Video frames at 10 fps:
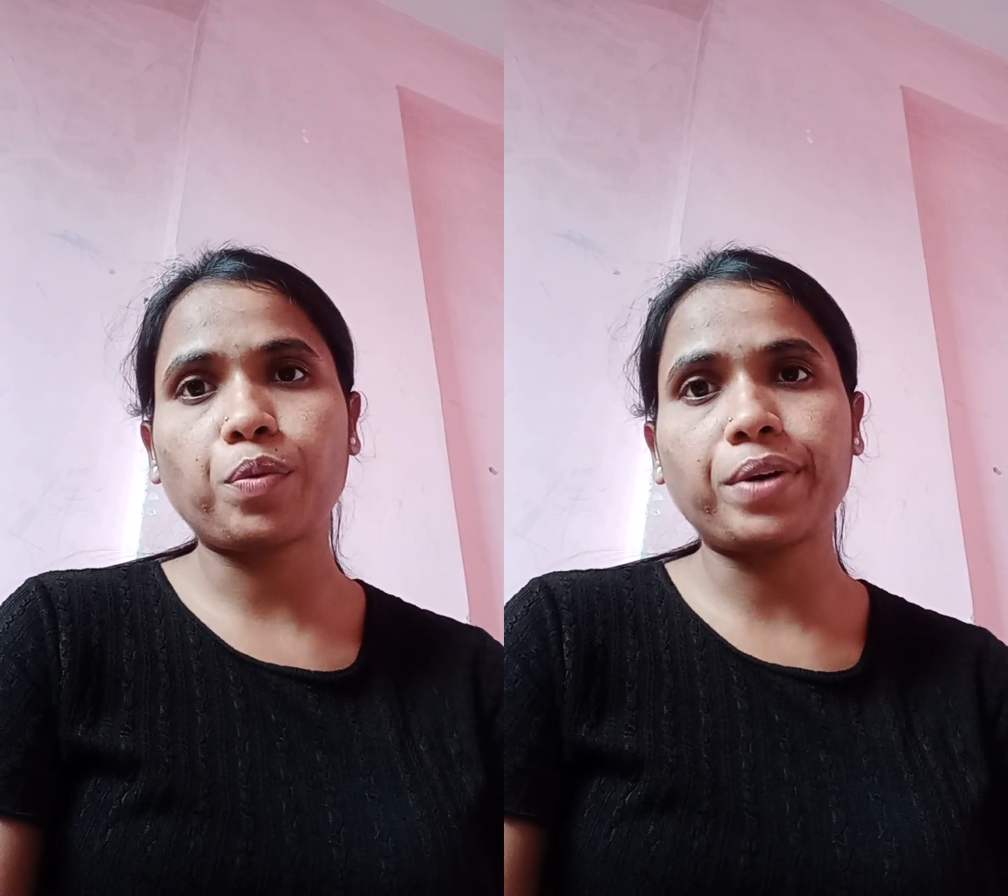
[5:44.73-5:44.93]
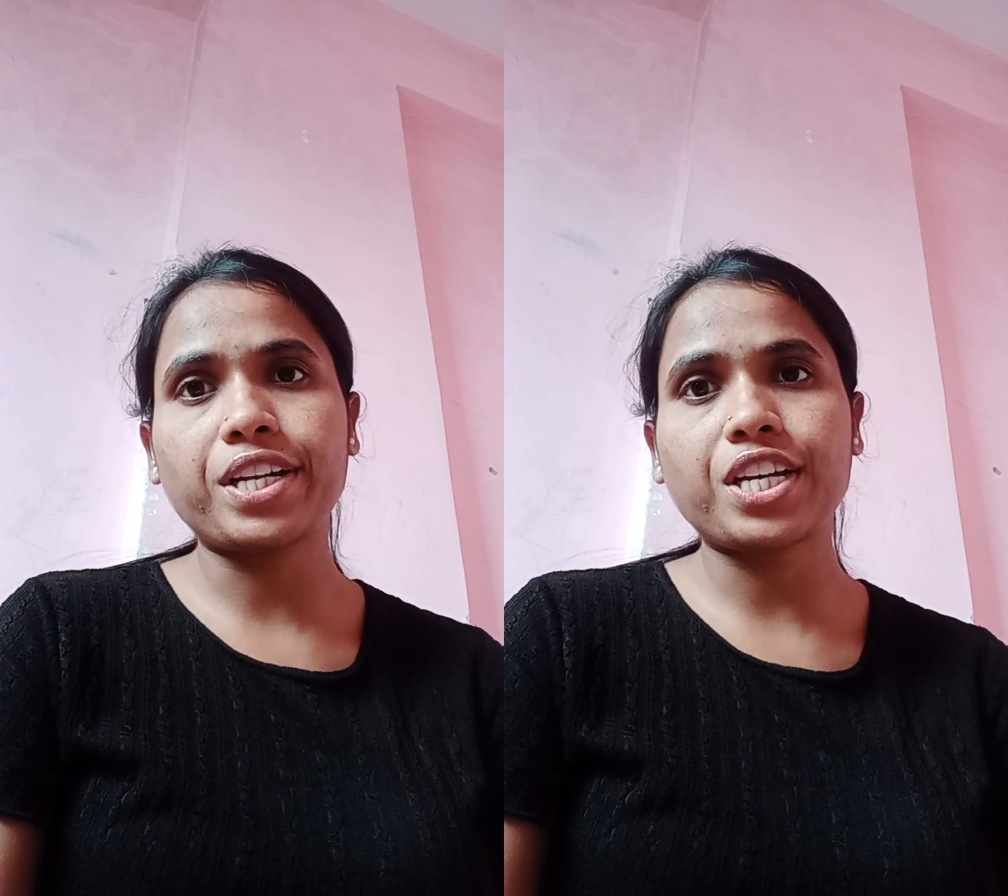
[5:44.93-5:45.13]

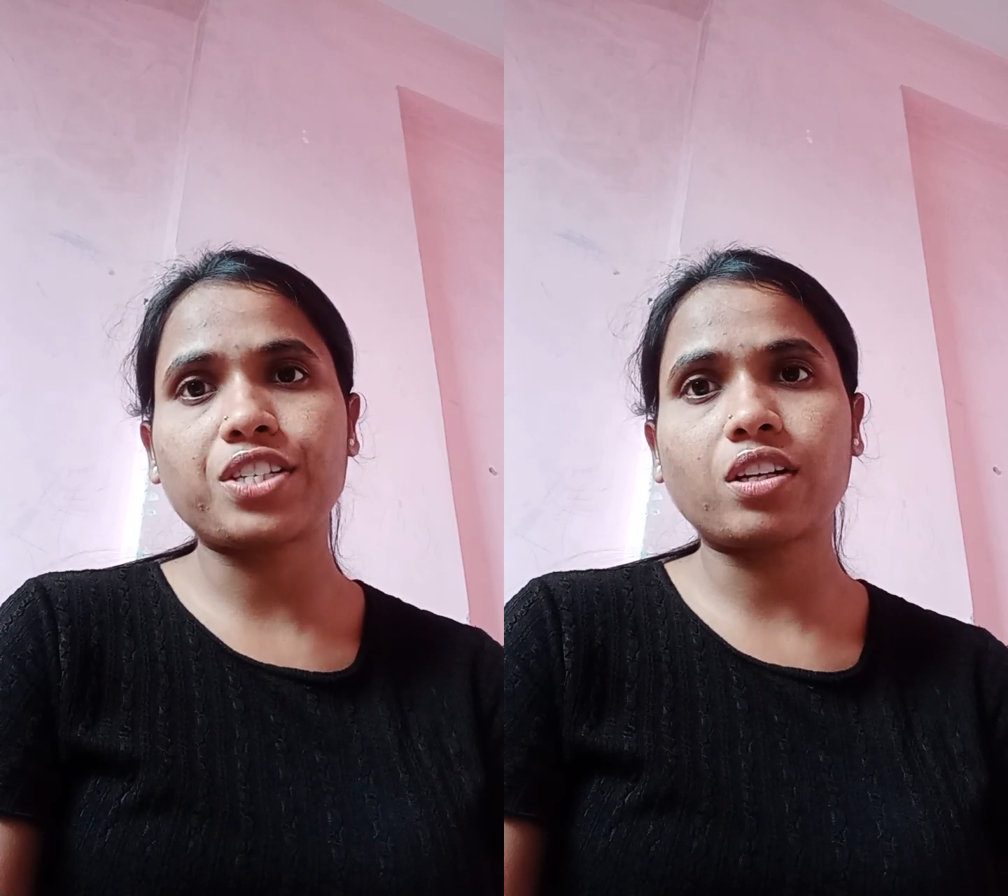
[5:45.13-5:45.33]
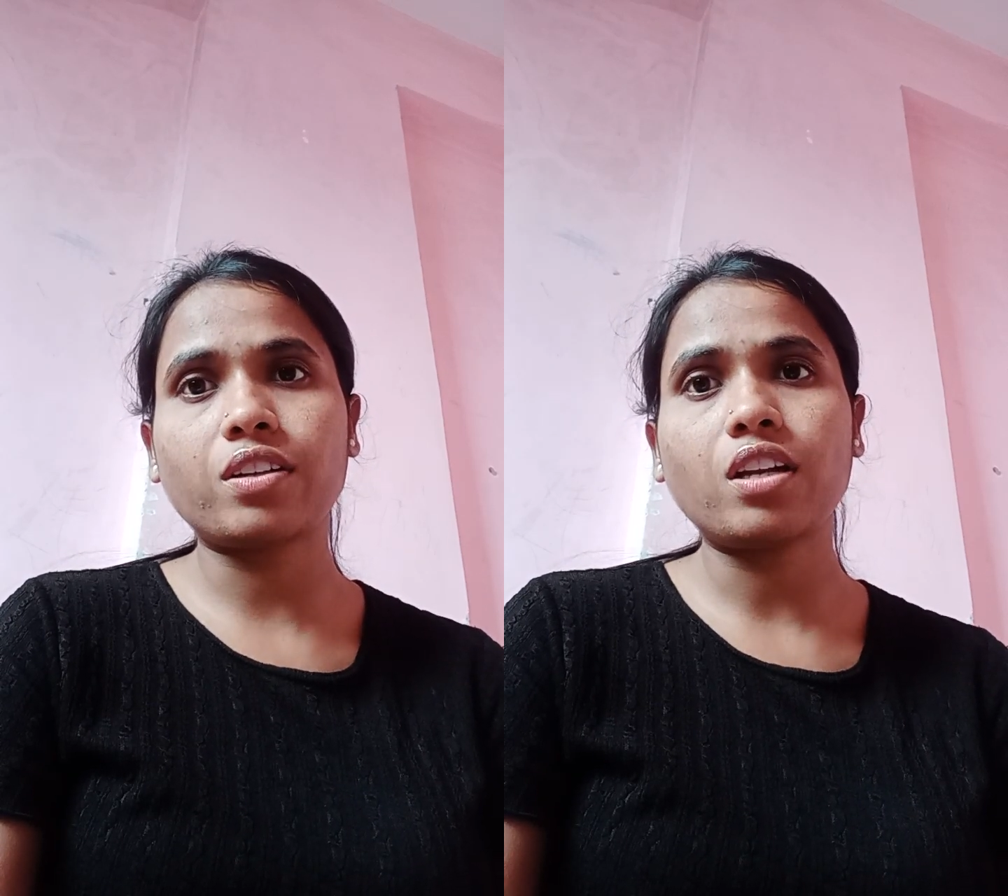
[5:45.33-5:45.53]

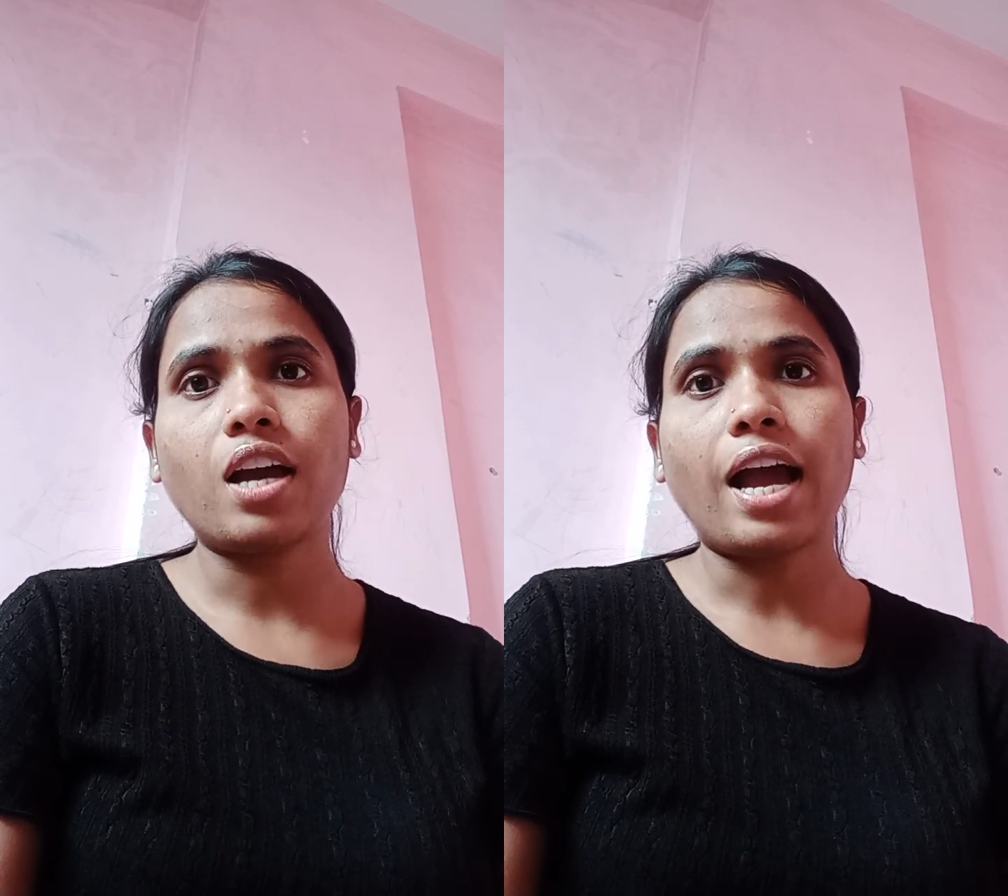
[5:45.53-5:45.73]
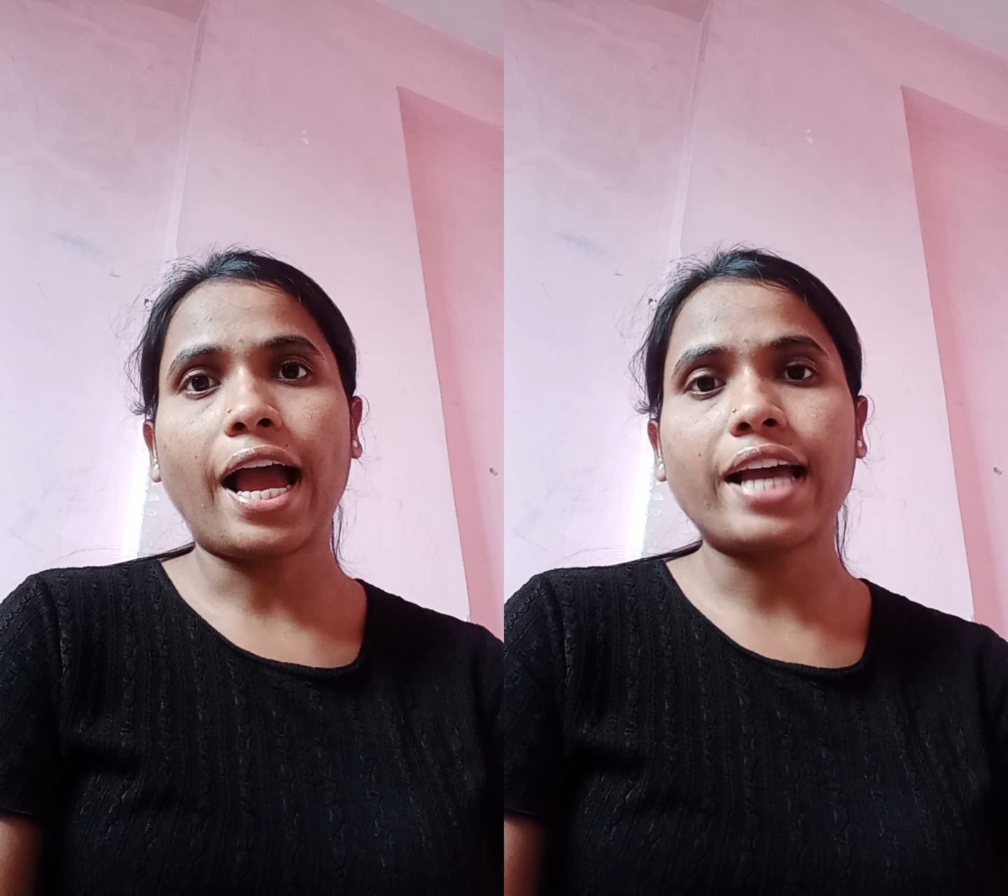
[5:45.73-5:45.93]
medication,
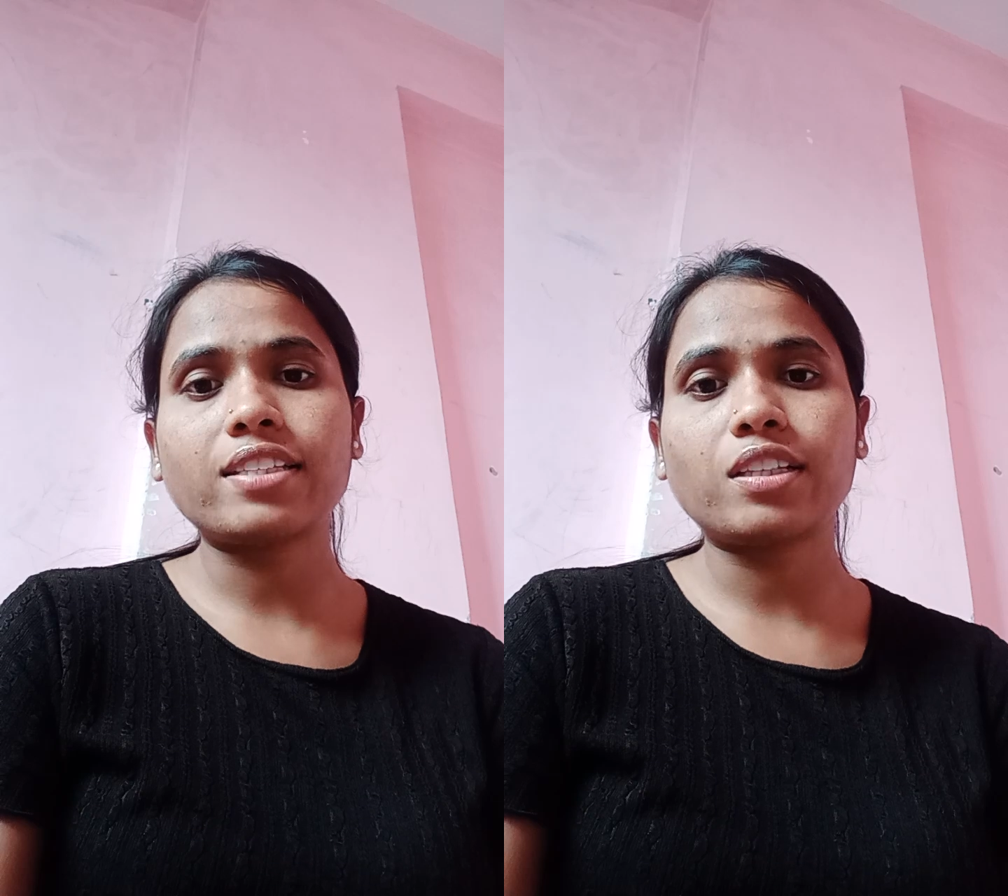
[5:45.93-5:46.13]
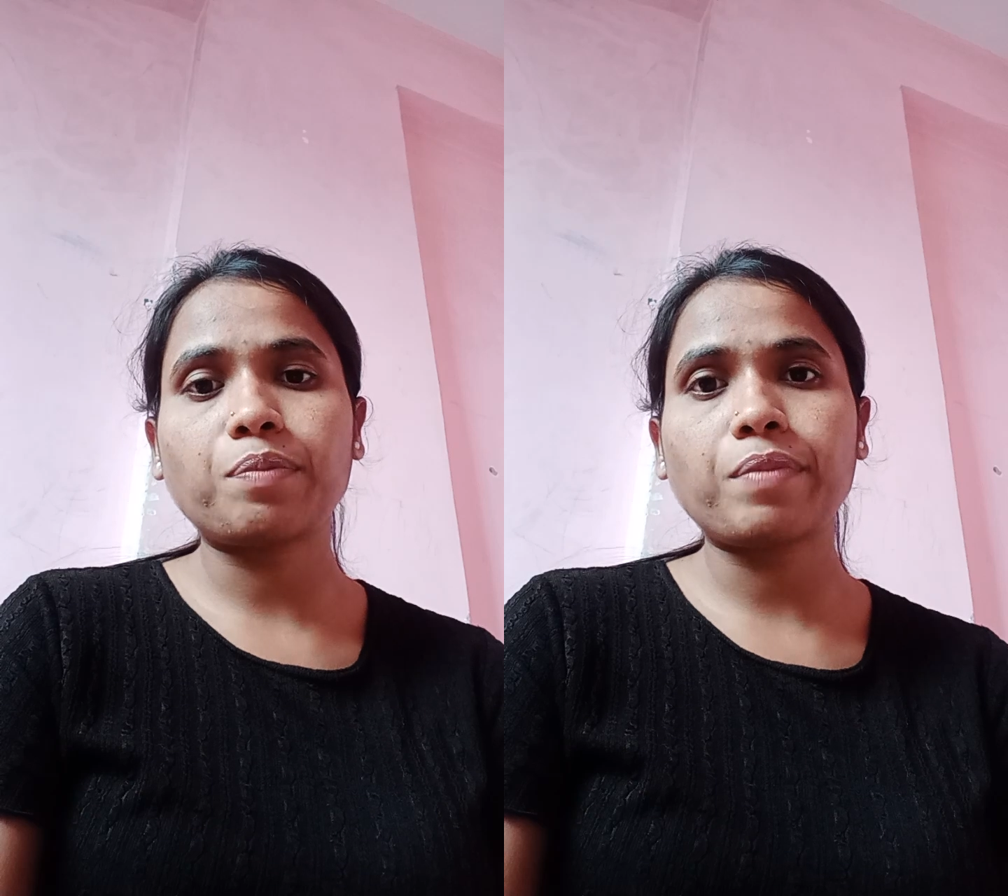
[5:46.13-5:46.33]
as
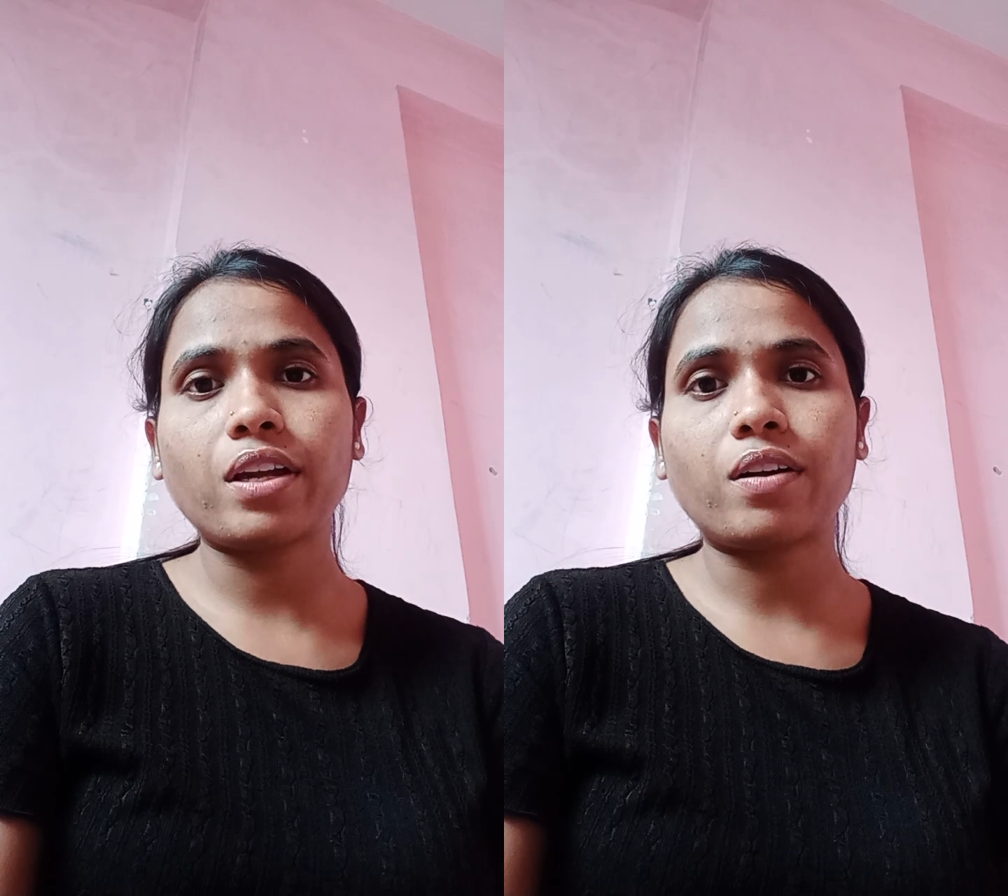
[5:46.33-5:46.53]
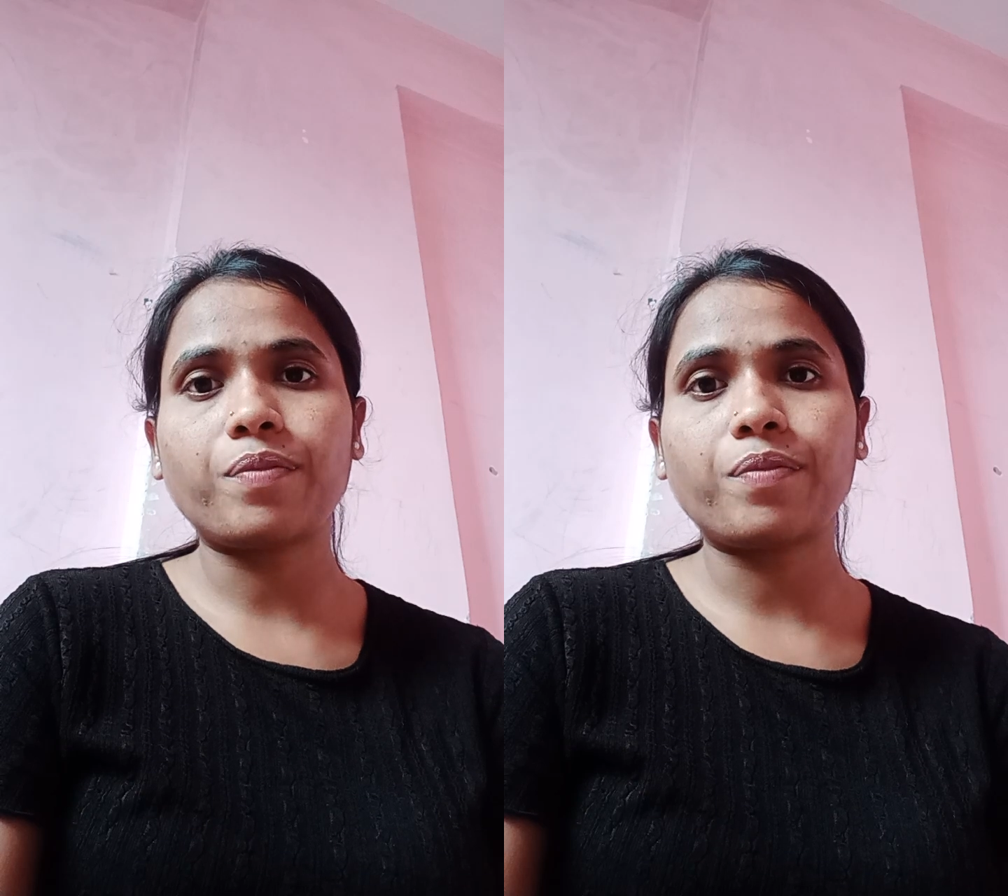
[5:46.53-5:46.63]
it may